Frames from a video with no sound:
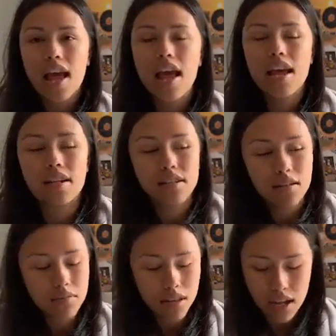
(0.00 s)
And
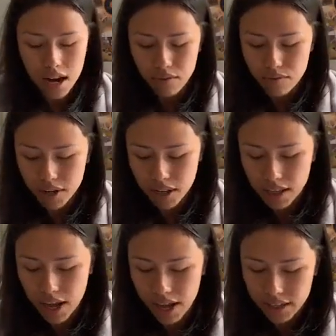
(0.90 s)
something that I
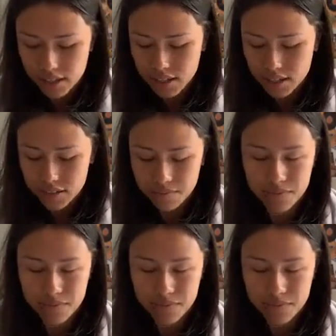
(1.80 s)
realized